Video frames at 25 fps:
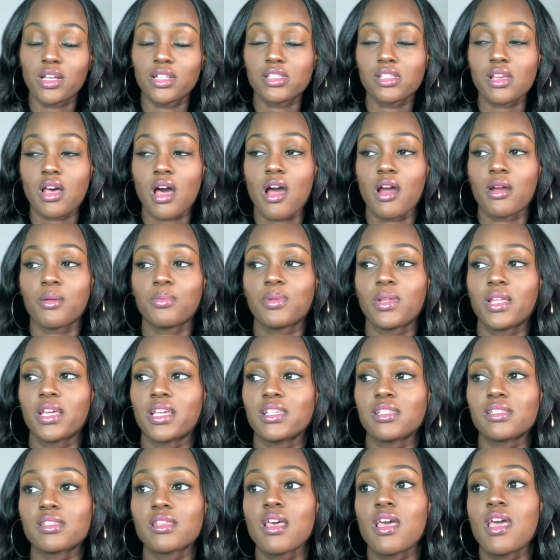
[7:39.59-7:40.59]
to our
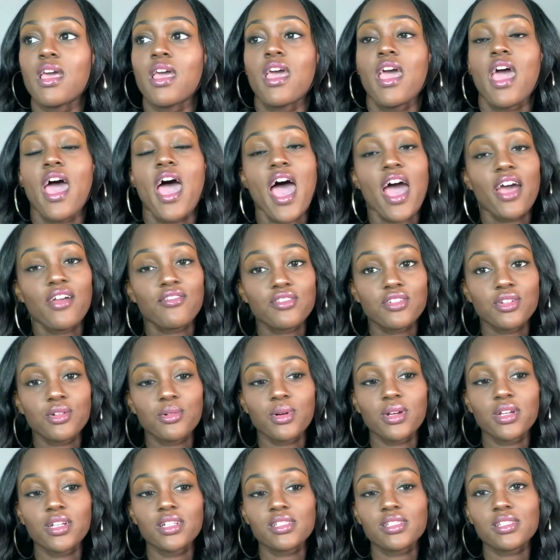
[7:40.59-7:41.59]
place
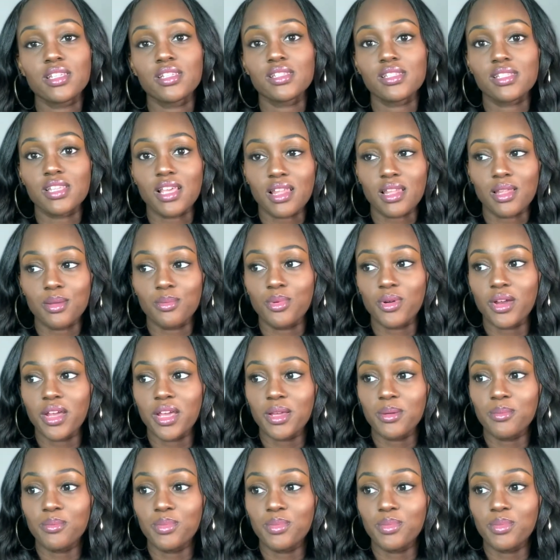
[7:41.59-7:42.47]
afterwards to celebrate.